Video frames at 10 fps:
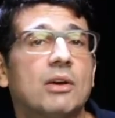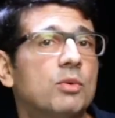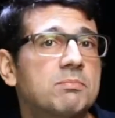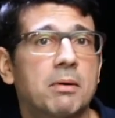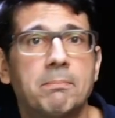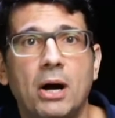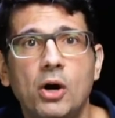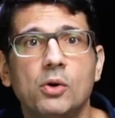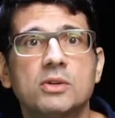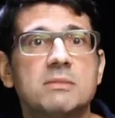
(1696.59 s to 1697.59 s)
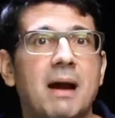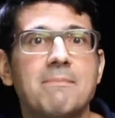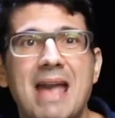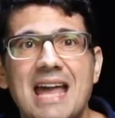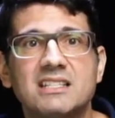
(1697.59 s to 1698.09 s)
It was proposed by
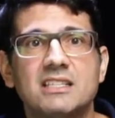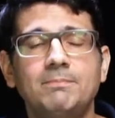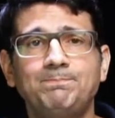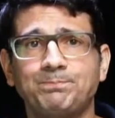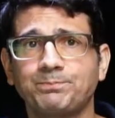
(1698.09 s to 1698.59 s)
Madison.